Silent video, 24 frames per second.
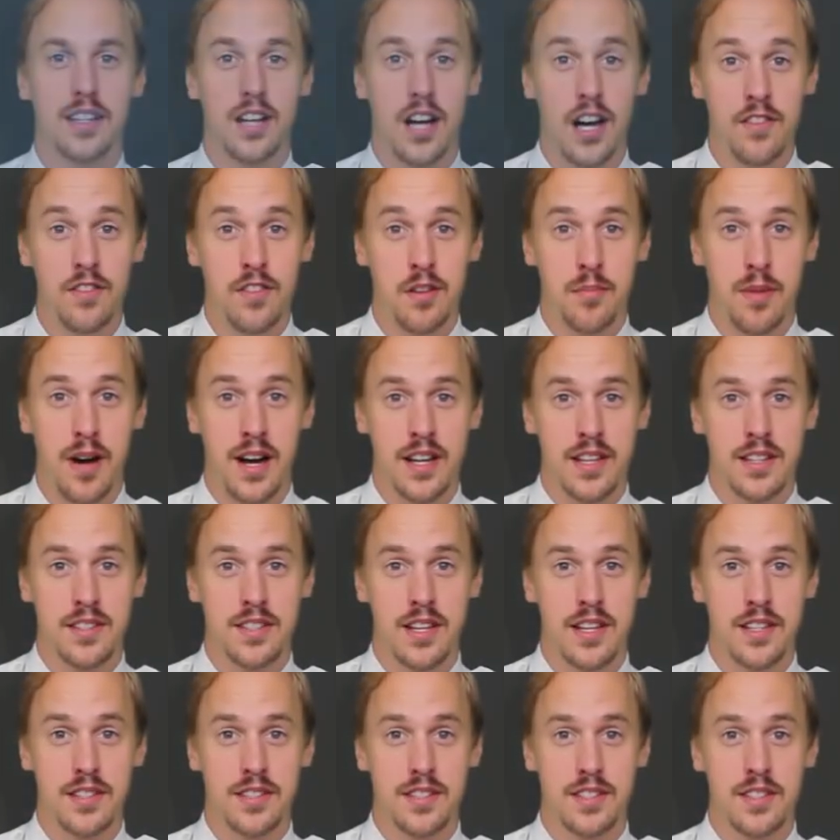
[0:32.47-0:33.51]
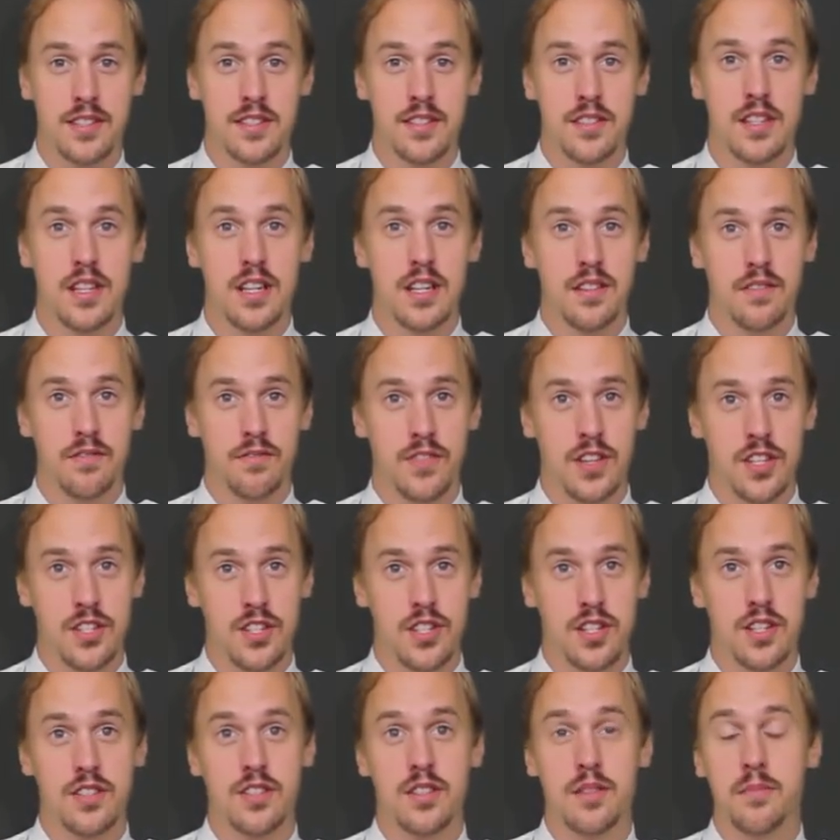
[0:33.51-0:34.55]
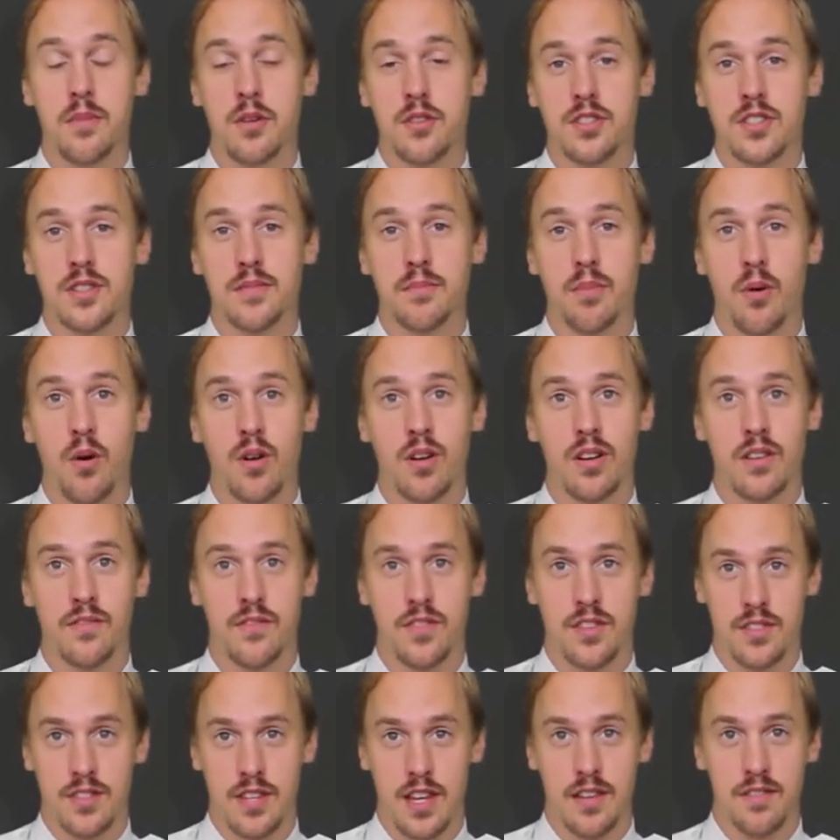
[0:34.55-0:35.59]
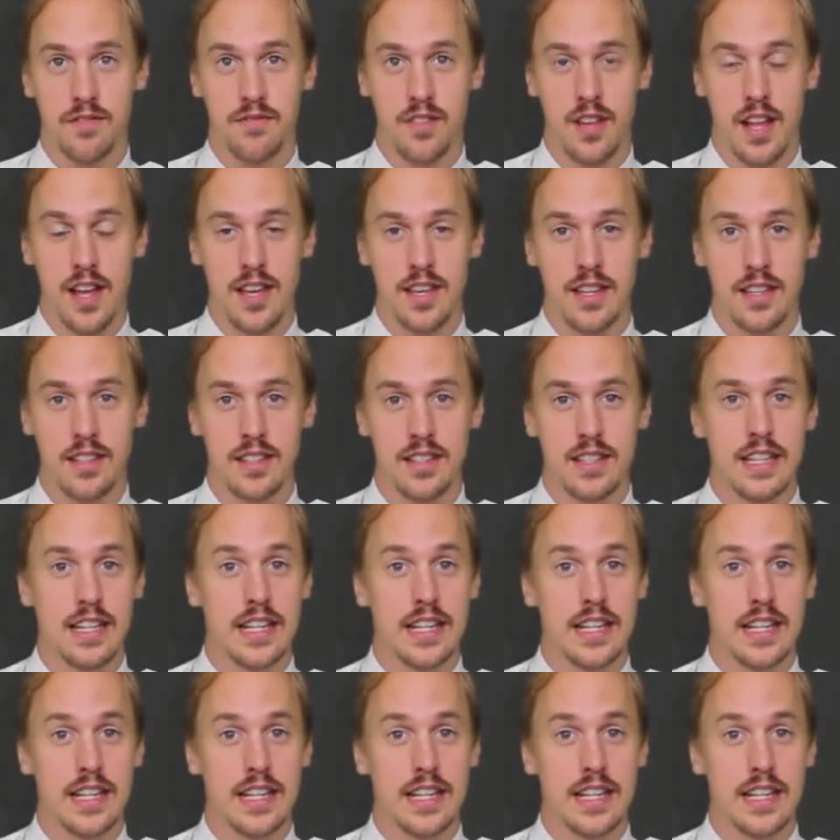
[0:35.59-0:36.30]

Of the body senses, vision is the most important for safe flight.